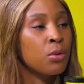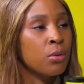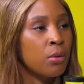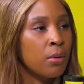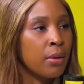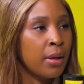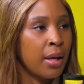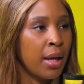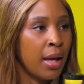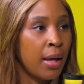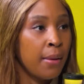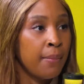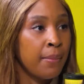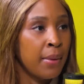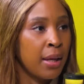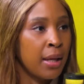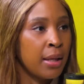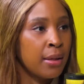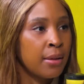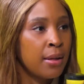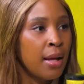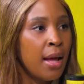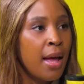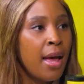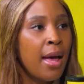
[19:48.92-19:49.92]
also came
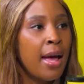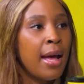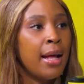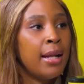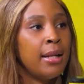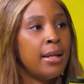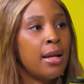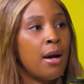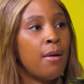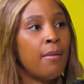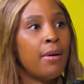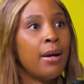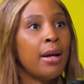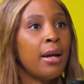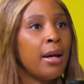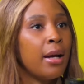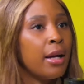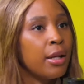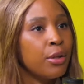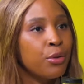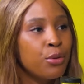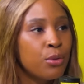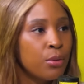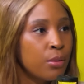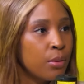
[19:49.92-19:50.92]
in, and now I
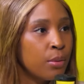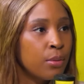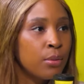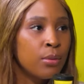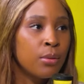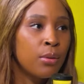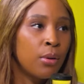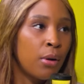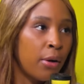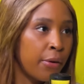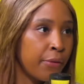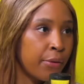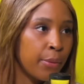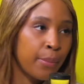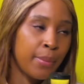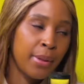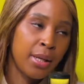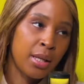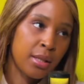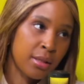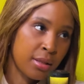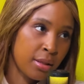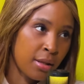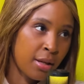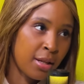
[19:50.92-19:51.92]
had two of the
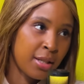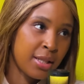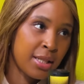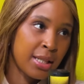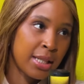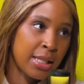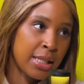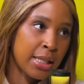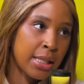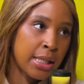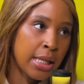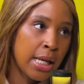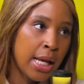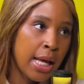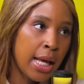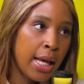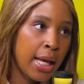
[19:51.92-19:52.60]
biggest artists,